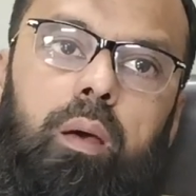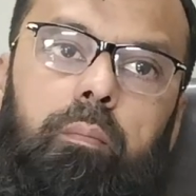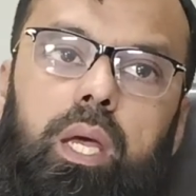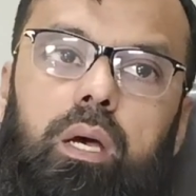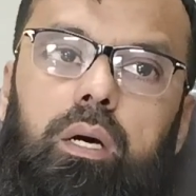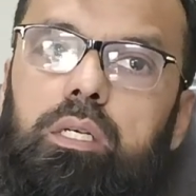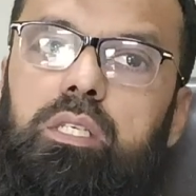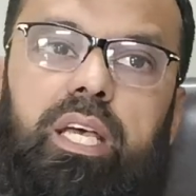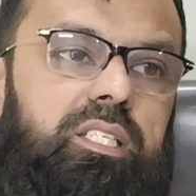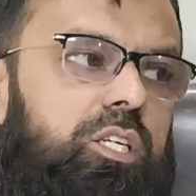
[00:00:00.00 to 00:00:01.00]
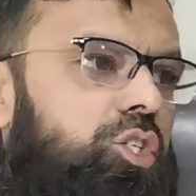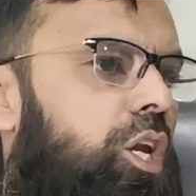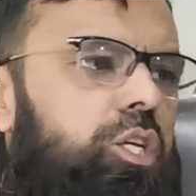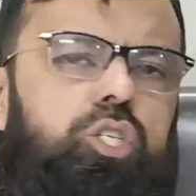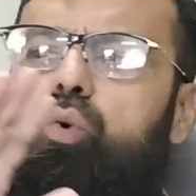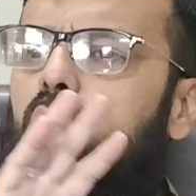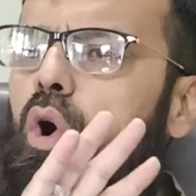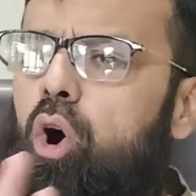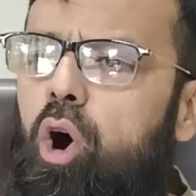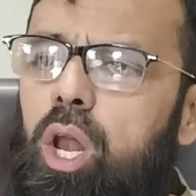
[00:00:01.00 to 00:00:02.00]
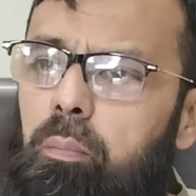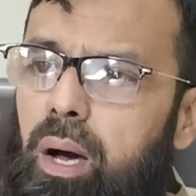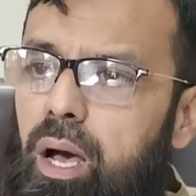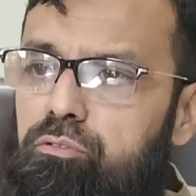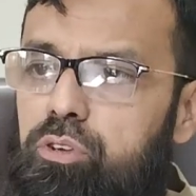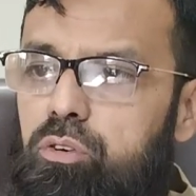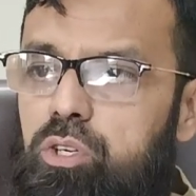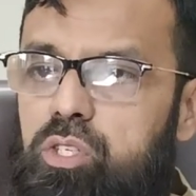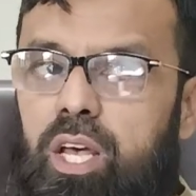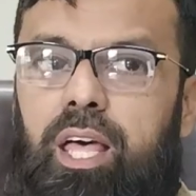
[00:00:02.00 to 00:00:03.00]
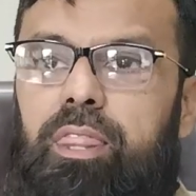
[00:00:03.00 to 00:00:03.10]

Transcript: because it's a challenge to all my viewers.